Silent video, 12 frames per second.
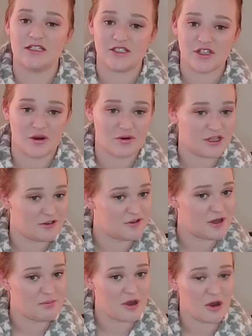Don't give
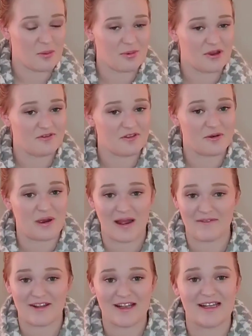up hope if you
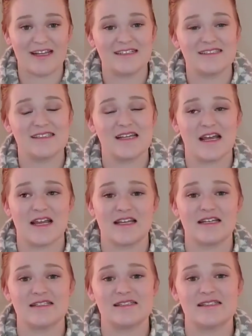have it. It
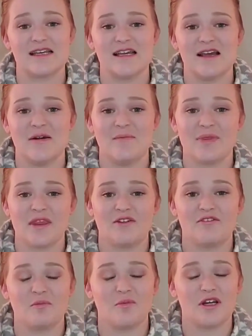takes,
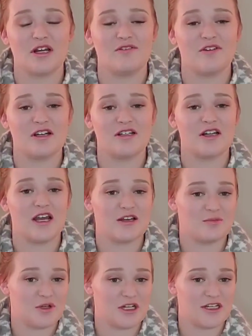from what
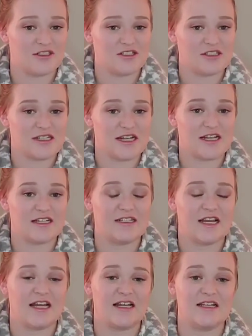I understand,
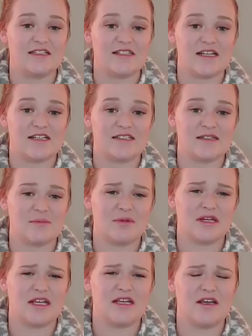that it takes
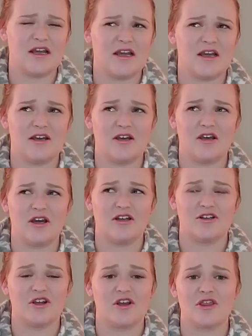somebody
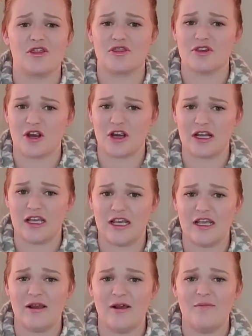under
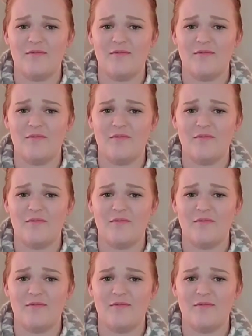30